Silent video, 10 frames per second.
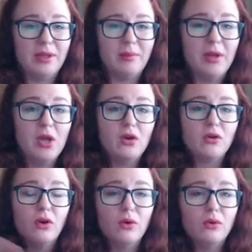them
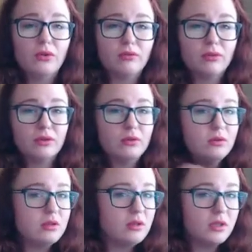go through,